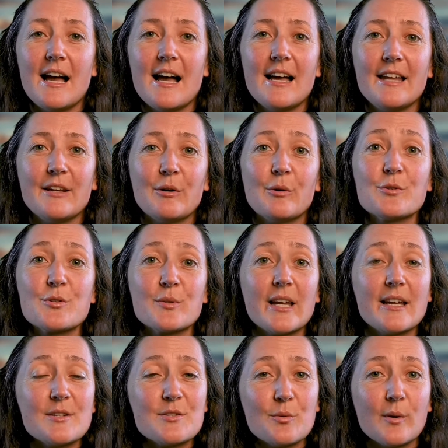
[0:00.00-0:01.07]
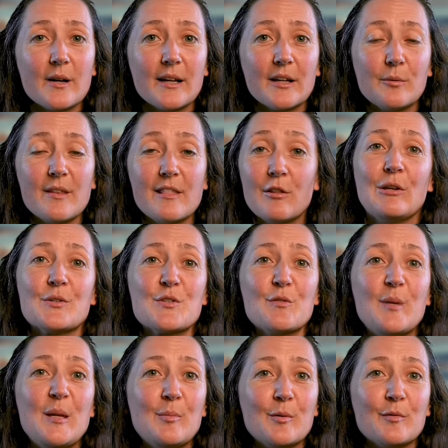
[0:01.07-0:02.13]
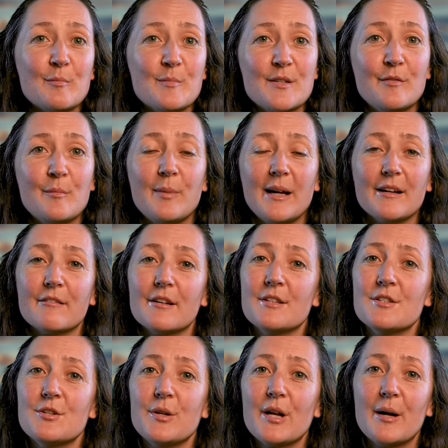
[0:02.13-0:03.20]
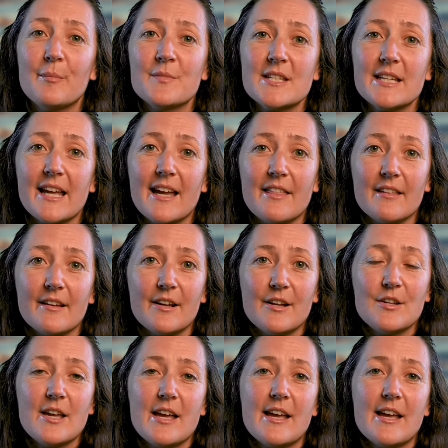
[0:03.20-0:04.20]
and I also get to work with lots of people from different backgrounds who come together